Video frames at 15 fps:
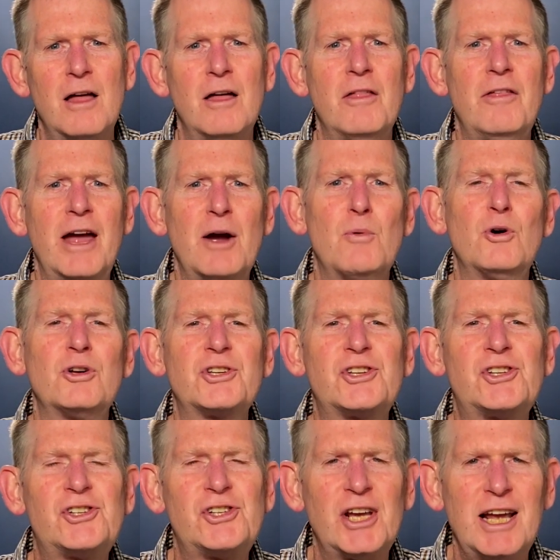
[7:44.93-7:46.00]
They will
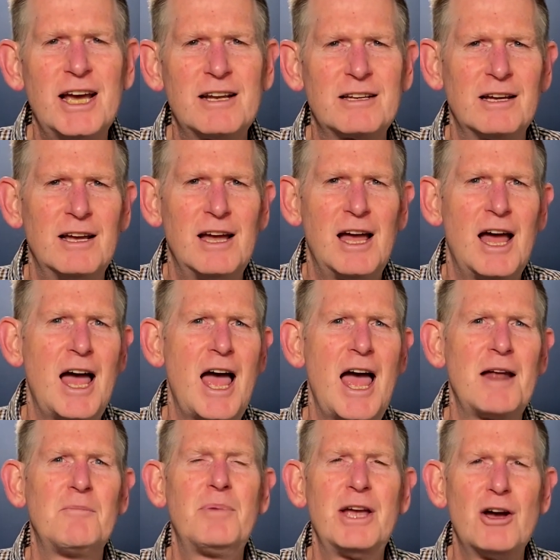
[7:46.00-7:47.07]
see it
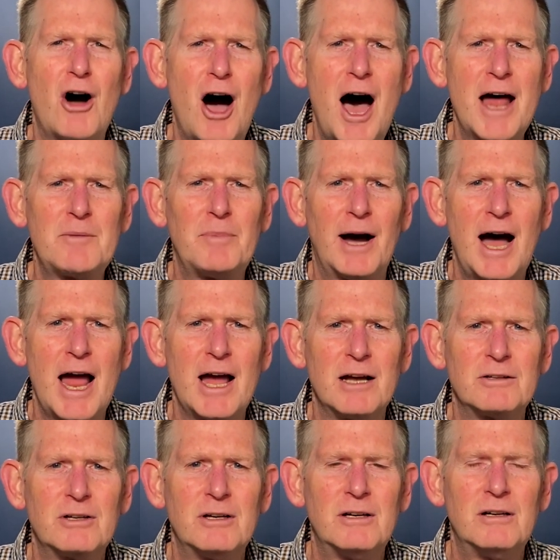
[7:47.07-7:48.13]
and be awed by it.